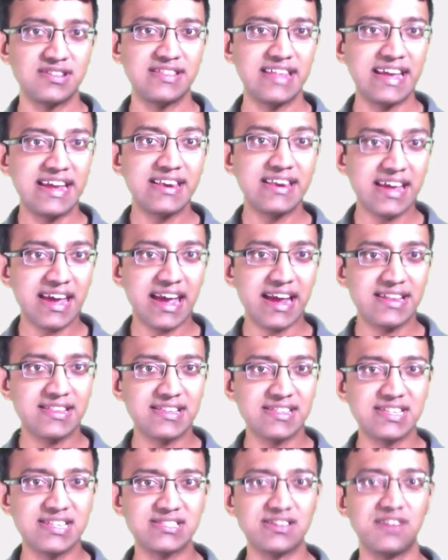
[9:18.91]
They indicate
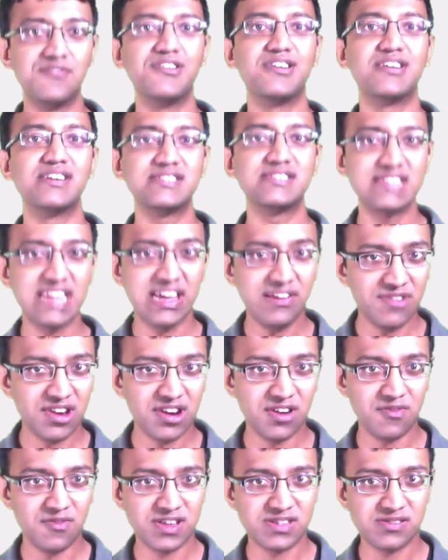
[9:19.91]
that the server received a
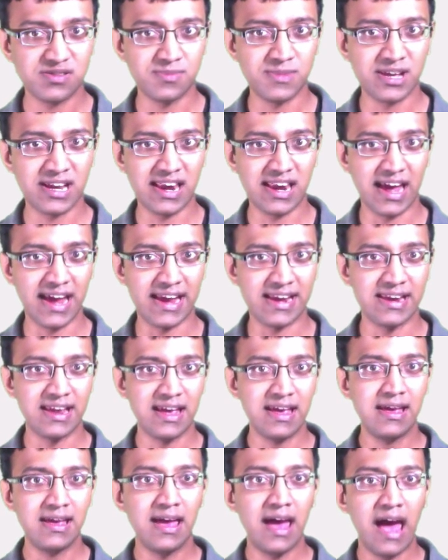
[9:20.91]
request from the client
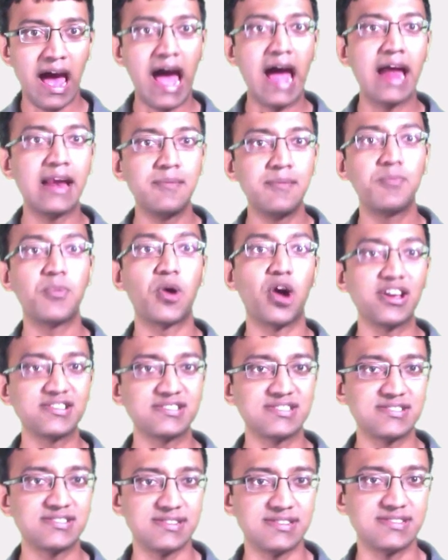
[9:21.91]
and
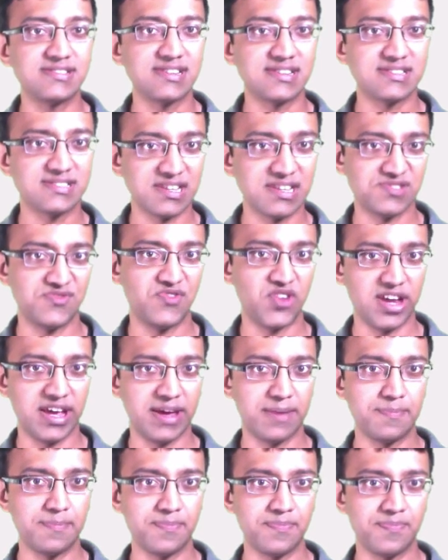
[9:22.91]
processed it successfully